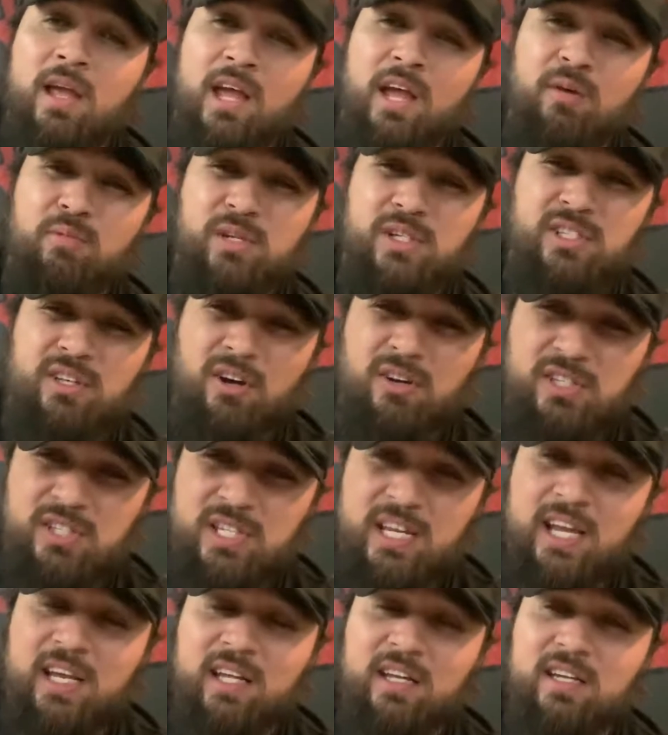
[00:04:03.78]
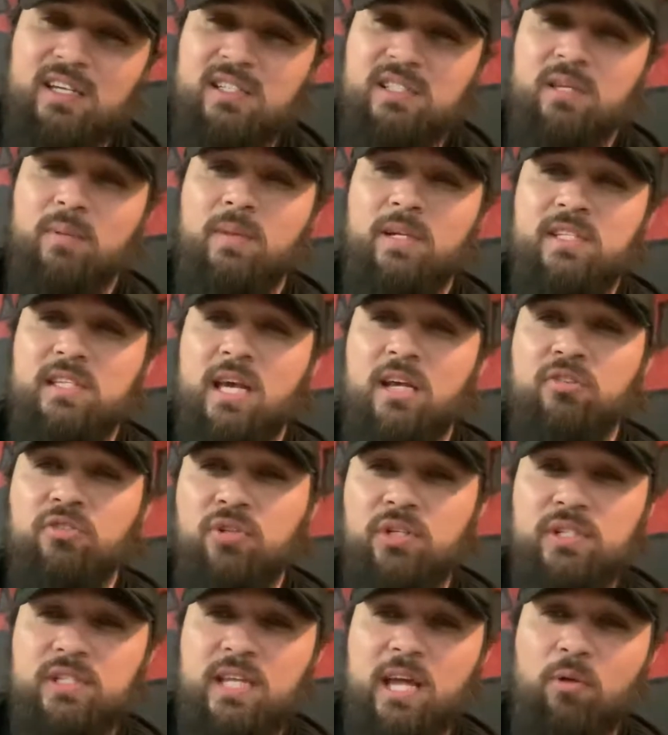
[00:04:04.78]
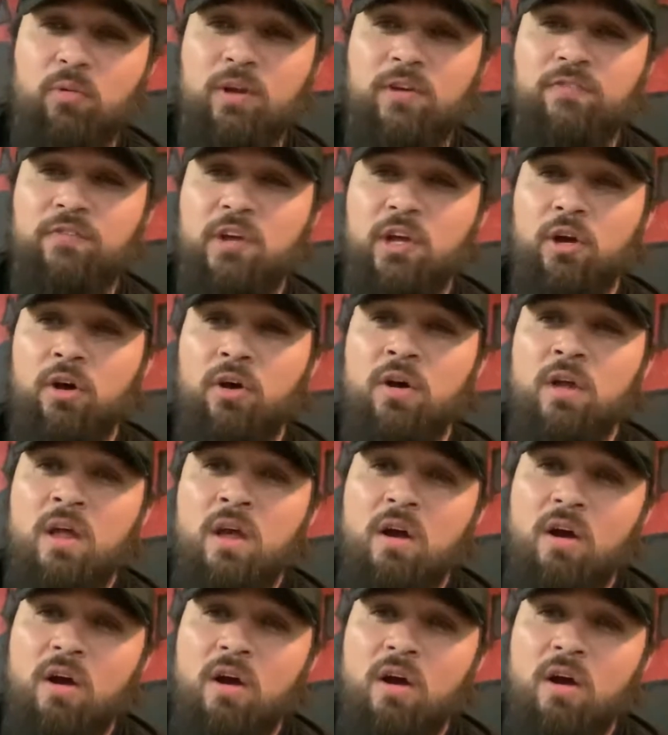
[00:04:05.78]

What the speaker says: and we start sneaking in some accessories that we feel